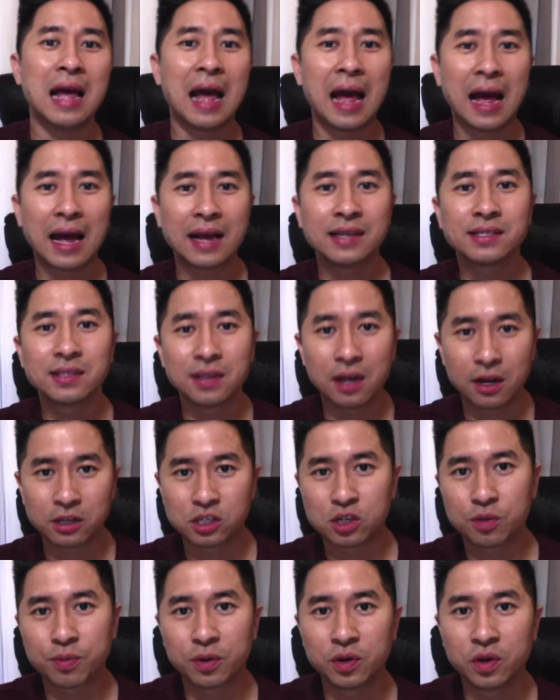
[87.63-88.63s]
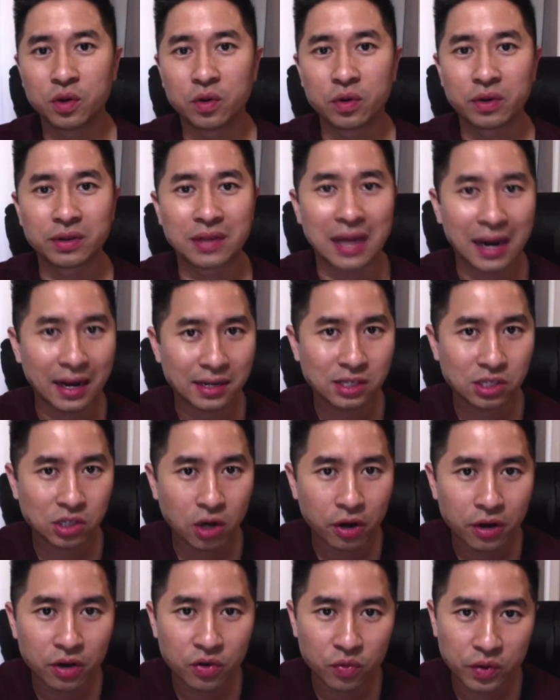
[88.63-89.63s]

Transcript: as an entrepreneur that I started